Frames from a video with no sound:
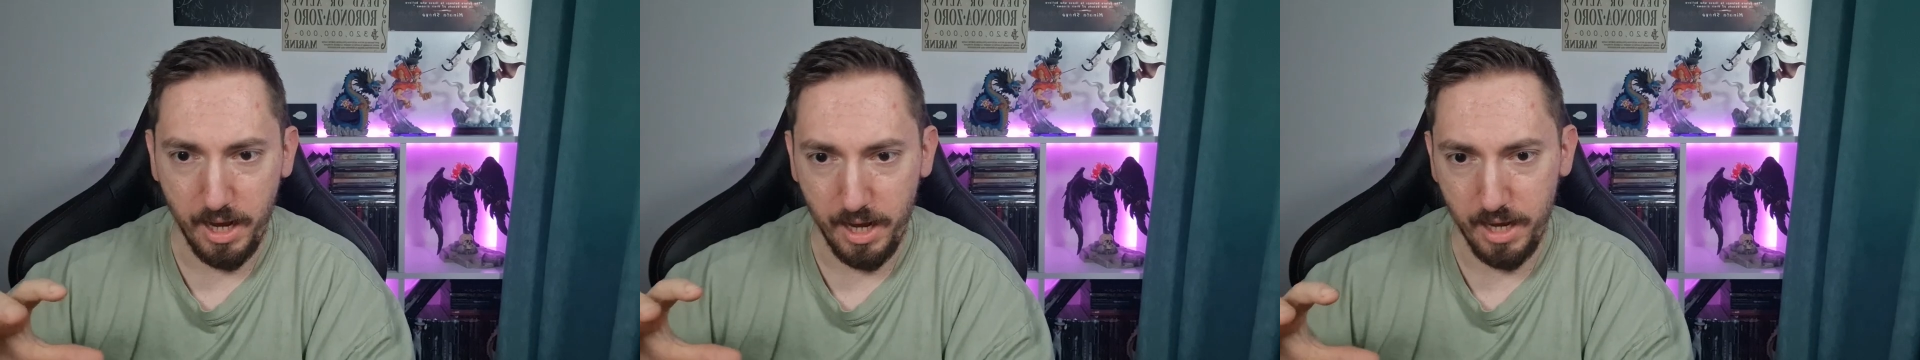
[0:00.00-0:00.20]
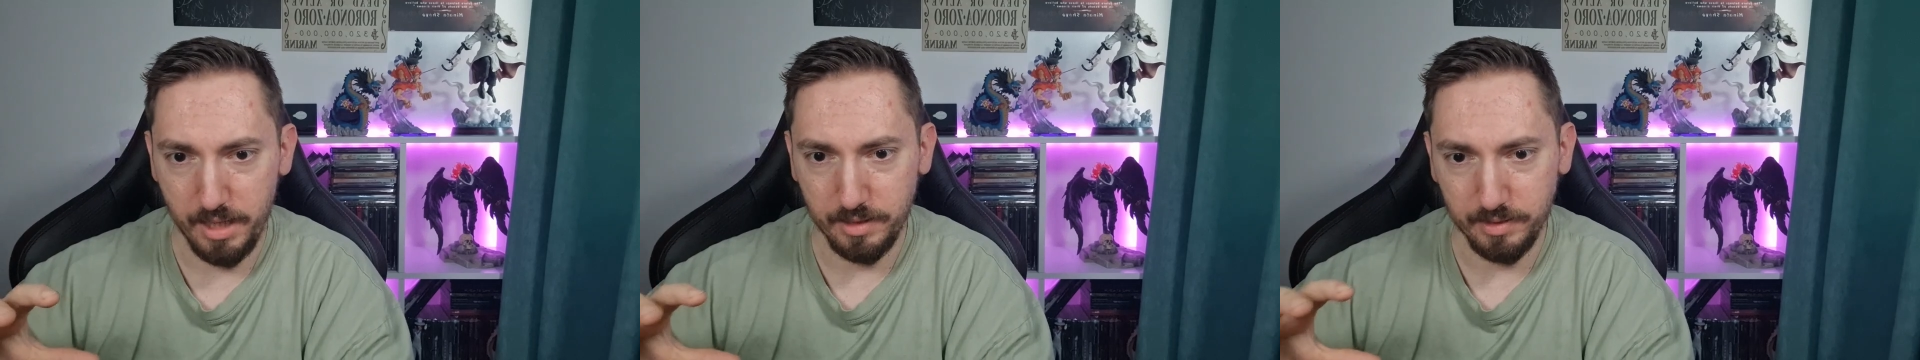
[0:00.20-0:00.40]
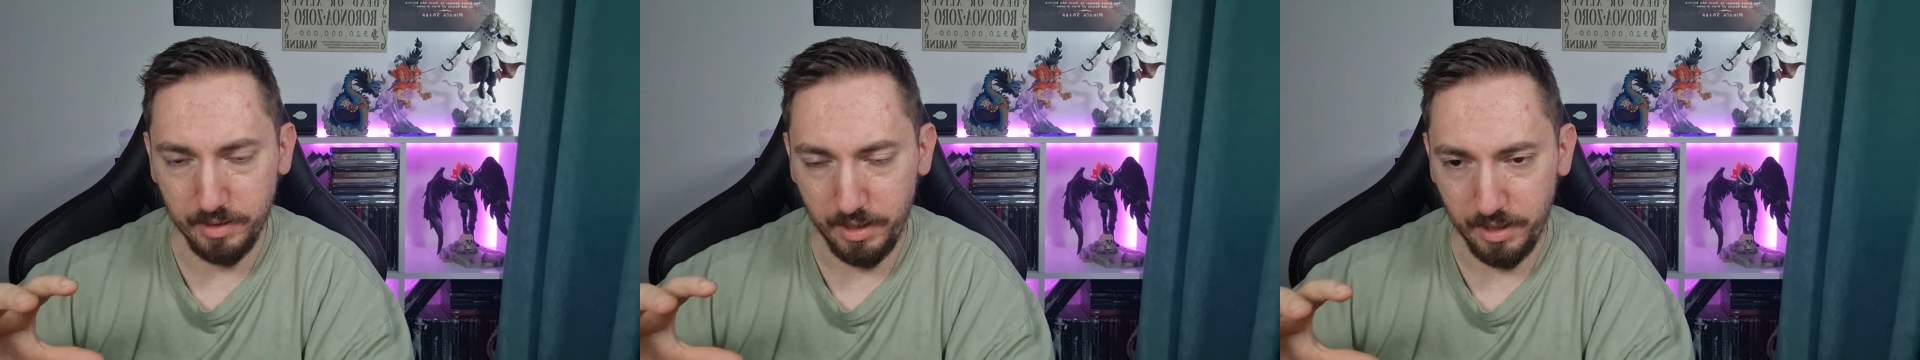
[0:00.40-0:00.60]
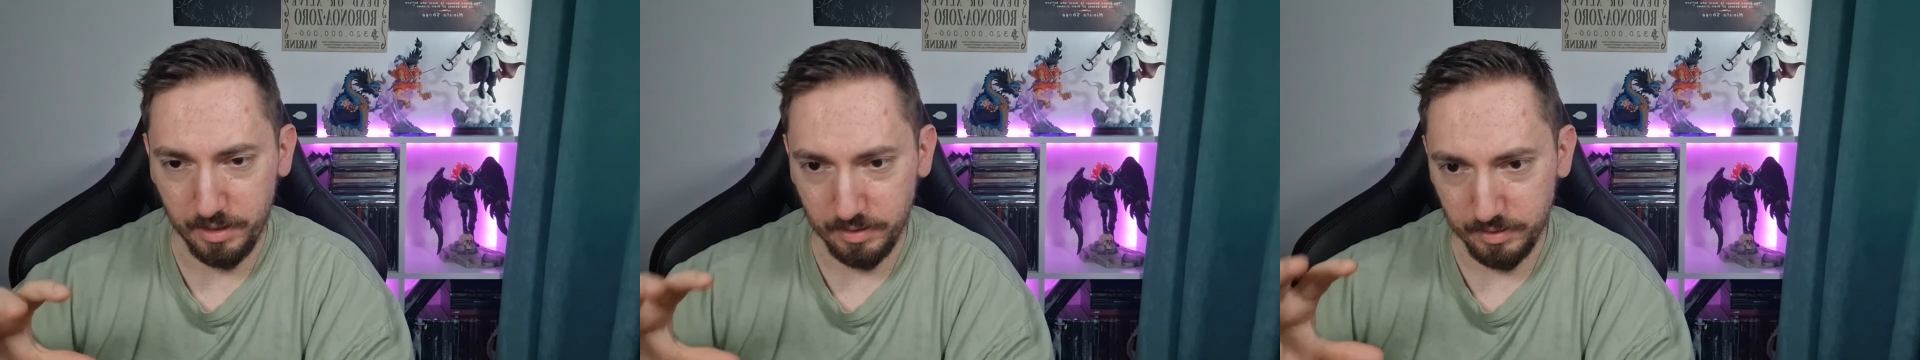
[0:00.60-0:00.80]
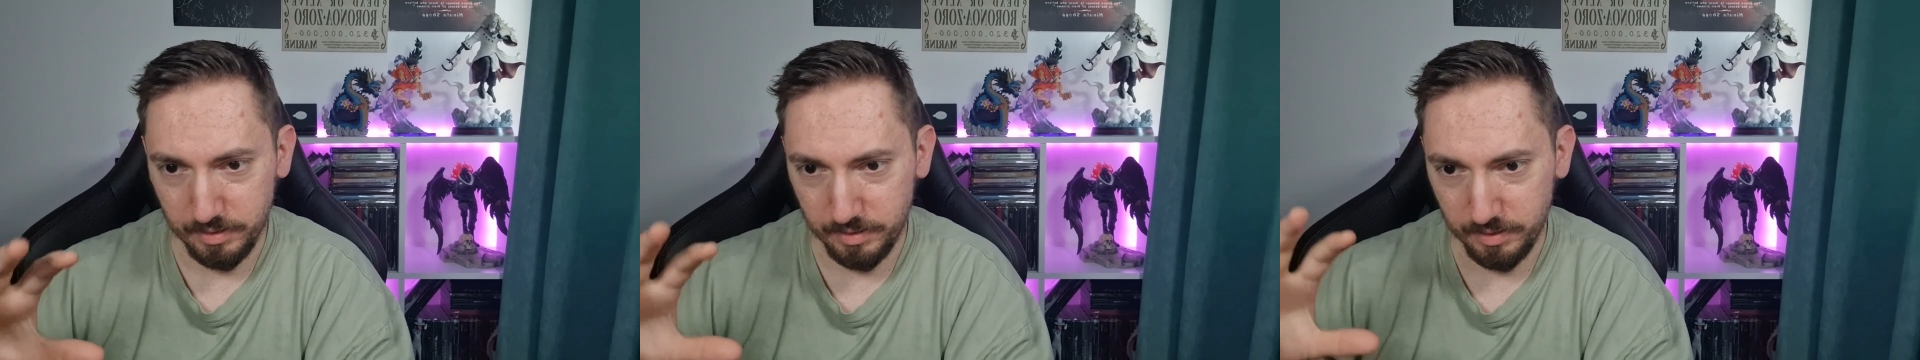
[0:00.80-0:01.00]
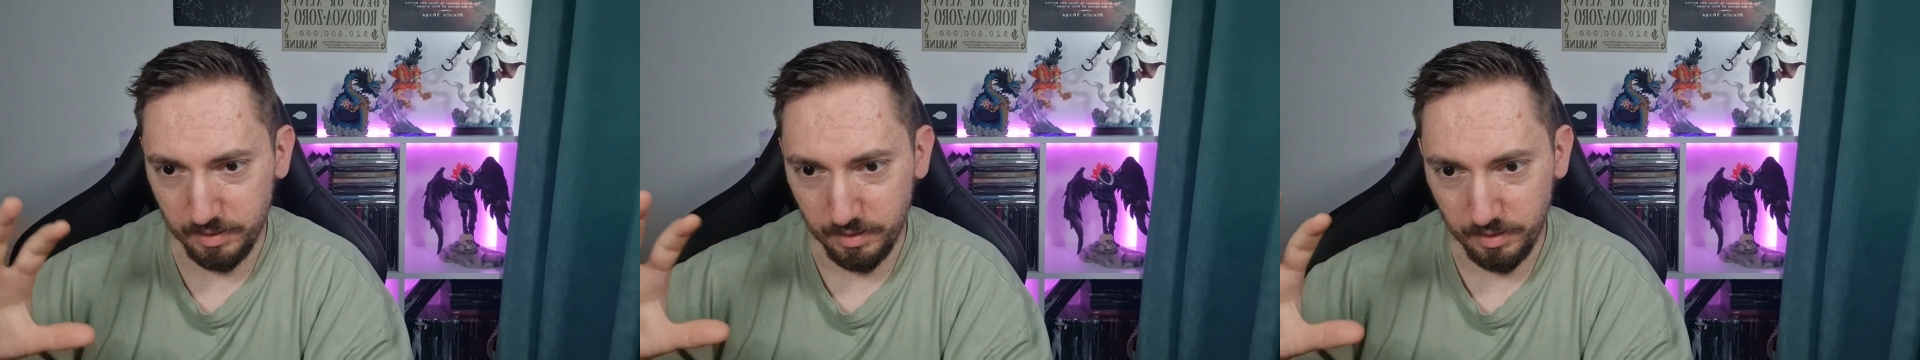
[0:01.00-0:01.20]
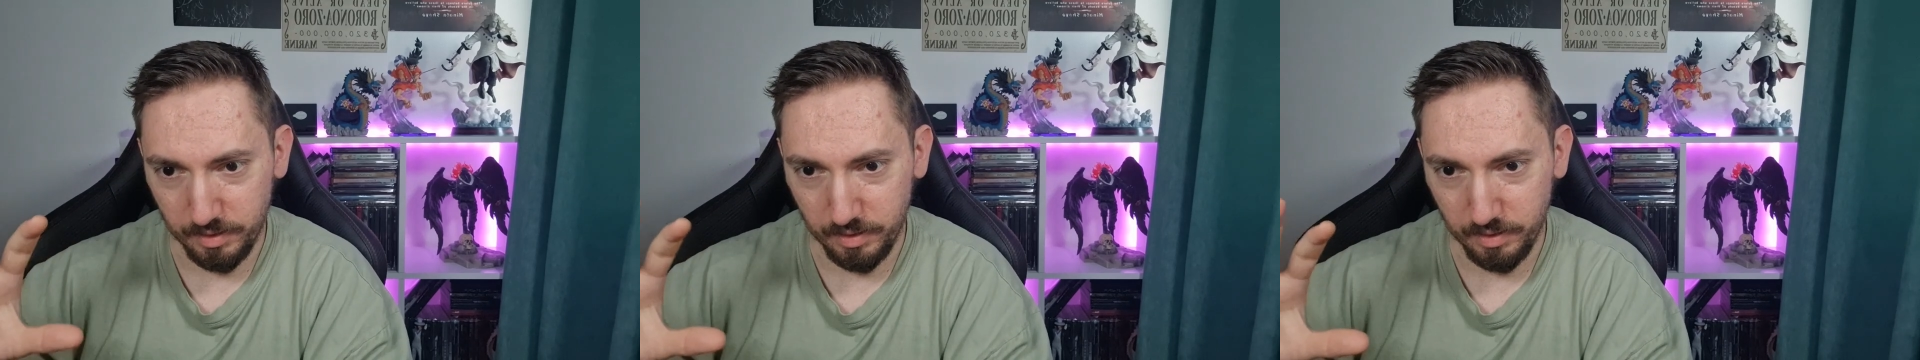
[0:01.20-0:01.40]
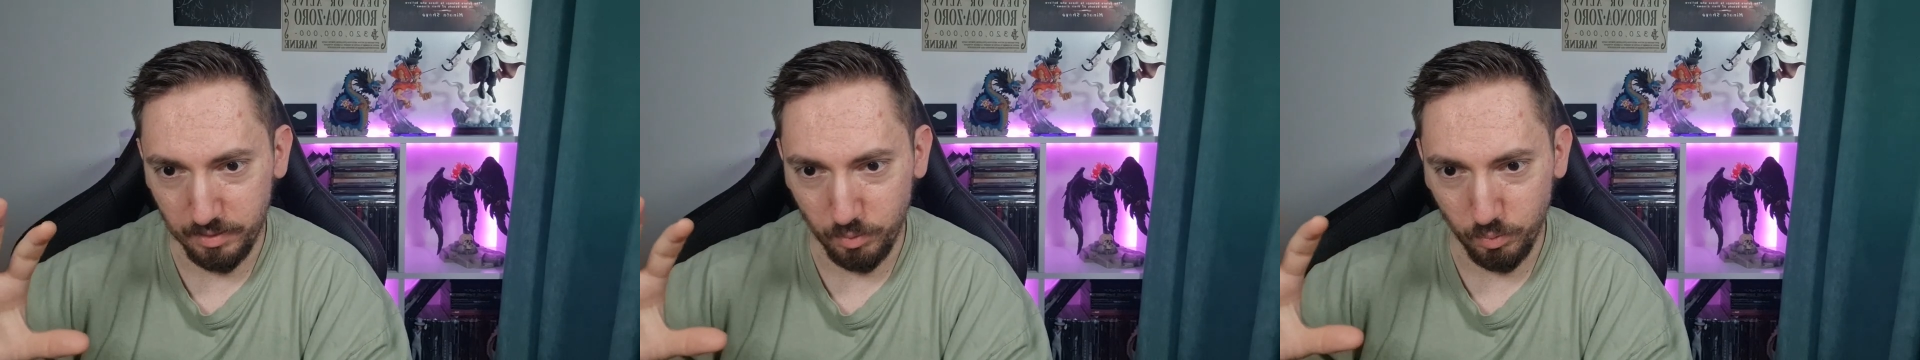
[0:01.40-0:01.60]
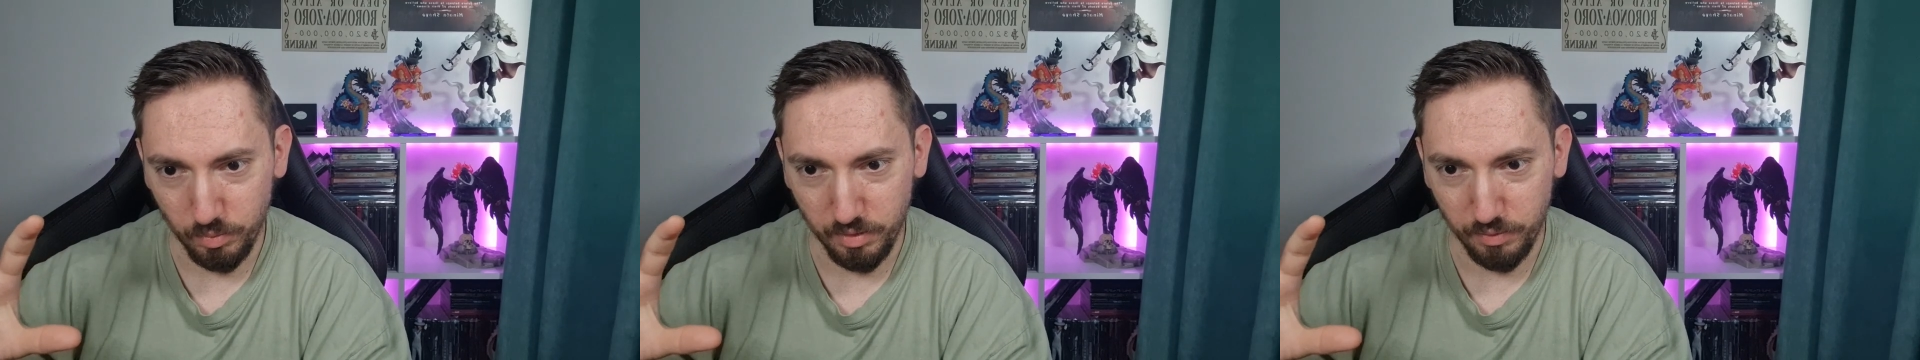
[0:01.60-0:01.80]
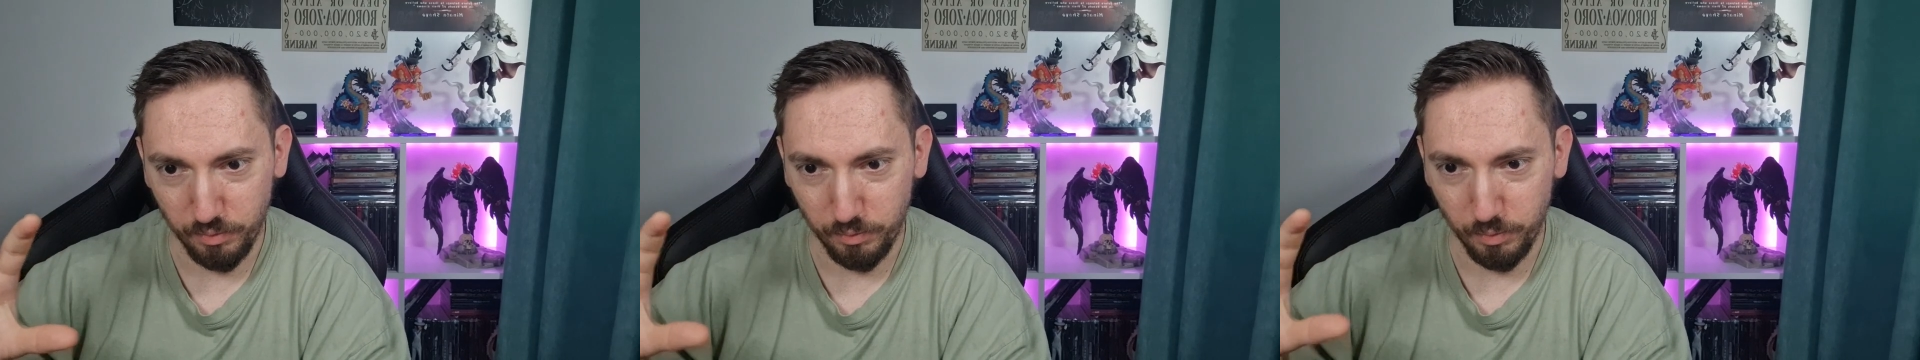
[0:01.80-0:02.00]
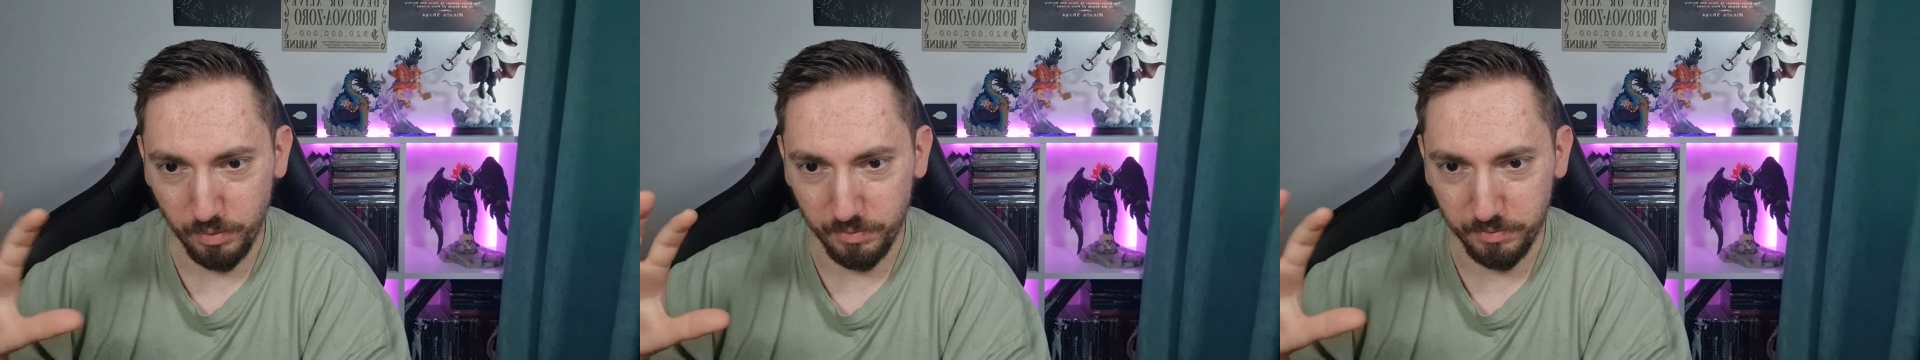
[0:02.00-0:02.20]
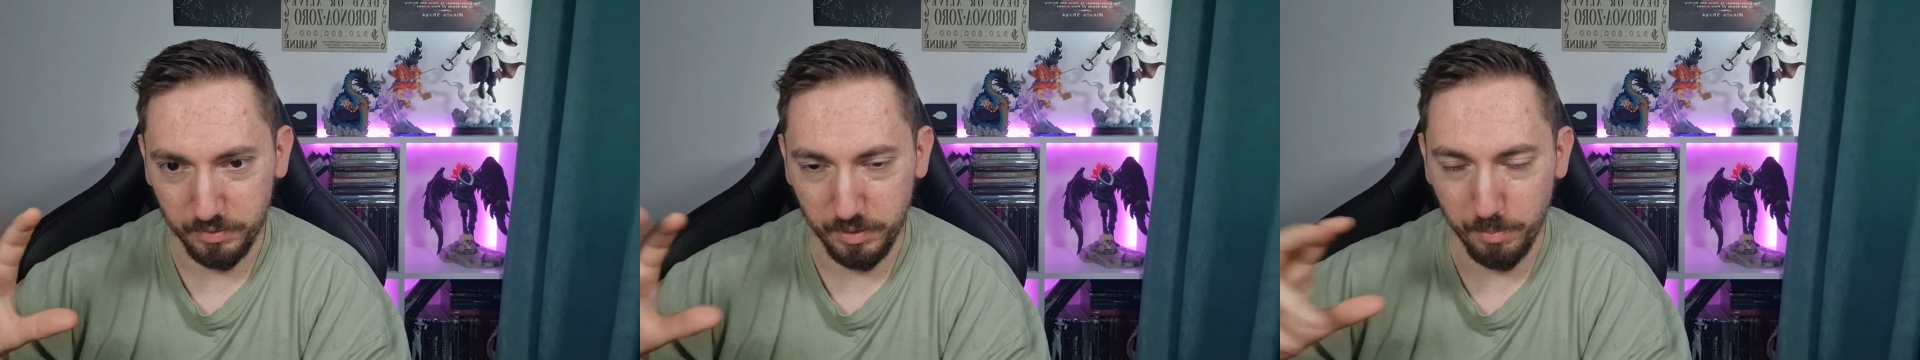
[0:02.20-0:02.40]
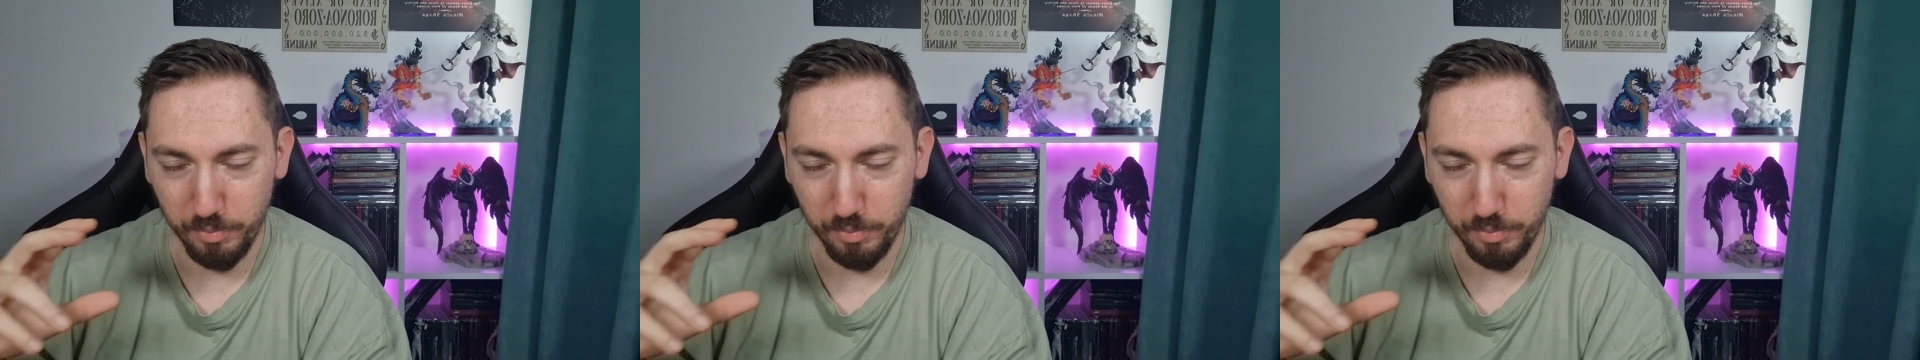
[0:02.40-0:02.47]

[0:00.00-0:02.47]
and with